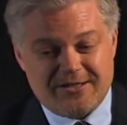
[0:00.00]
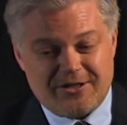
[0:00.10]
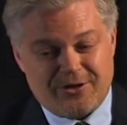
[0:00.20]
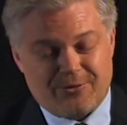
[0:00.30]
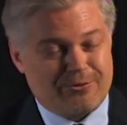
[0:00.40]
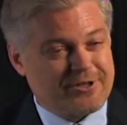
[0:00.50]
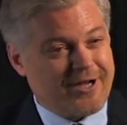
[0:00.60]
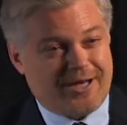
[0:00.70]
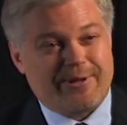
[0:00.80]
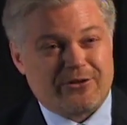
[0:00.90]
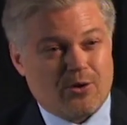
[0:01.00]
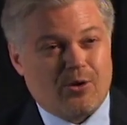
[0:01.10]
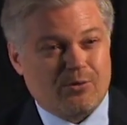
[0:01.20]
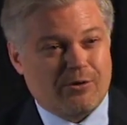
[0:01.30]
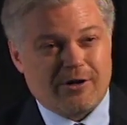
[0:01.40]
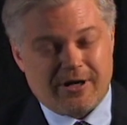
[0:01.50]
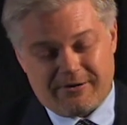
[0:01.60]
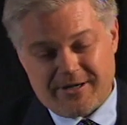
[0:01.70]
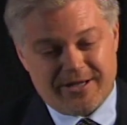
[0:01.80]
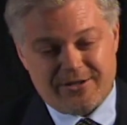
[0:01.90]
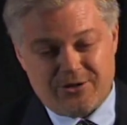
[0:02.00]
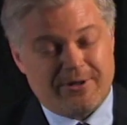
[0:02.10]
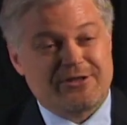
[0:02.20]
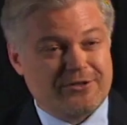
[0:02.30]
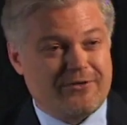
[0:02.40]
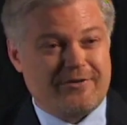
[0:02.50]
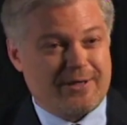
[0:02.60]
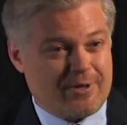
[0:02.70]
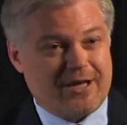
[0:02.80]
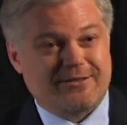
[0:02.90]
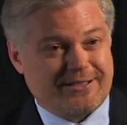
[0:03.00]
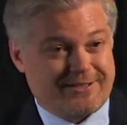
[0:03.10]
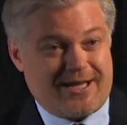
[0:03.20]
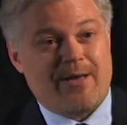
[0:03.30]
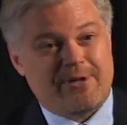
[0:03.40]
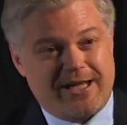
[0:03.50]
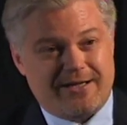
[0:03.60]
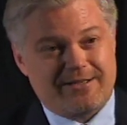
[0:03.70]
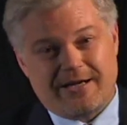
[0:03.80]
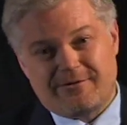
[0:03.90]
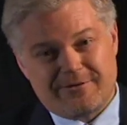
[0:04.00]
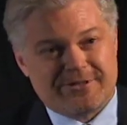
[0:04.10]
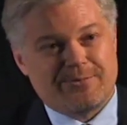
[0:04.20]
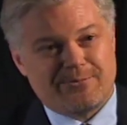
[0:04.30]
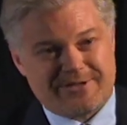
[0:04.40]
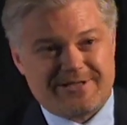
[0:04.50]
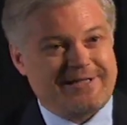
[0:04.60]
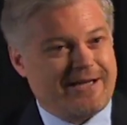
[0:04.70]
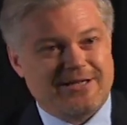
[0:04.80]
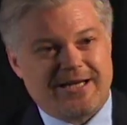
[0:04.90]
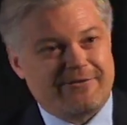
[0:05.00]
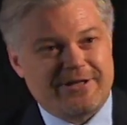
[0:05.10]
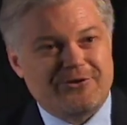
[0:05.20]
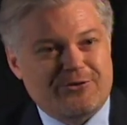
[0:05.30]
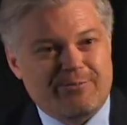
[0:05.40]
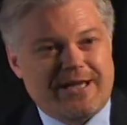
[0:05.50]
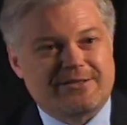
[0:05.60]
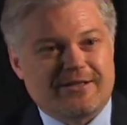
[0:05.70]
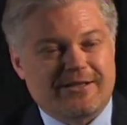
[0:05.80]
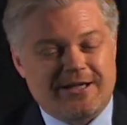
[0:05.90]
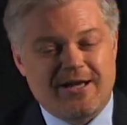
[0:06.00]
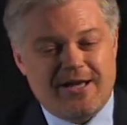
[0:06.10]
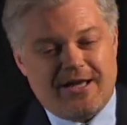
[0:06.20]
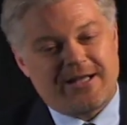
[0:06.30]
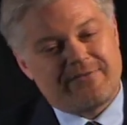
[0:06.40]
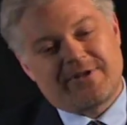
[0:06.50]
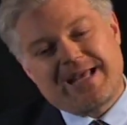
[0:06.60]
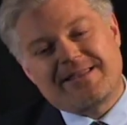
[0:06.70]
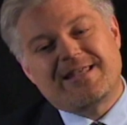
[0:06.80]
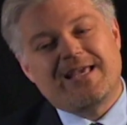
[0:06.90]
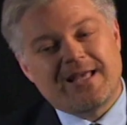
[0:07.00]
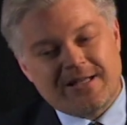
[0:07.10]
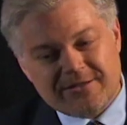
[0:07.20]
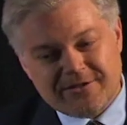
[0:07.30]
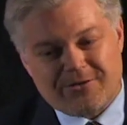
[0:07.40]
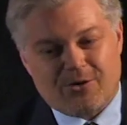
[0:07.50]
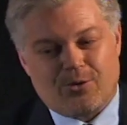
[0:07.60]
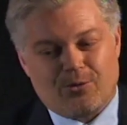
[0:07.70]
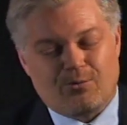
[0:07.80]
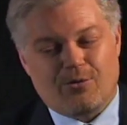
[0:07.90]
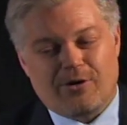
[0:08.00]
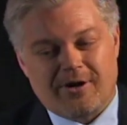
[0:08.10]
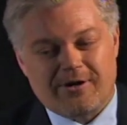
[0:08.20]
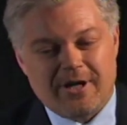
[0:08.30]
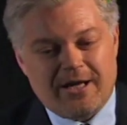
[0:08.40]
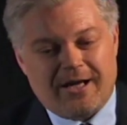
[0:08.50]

you know, we're talking about the Cold War era, and U.S.-Soviet politics dominated. Terrorism was a secondary issue, basically. And even at the end of the Cold War,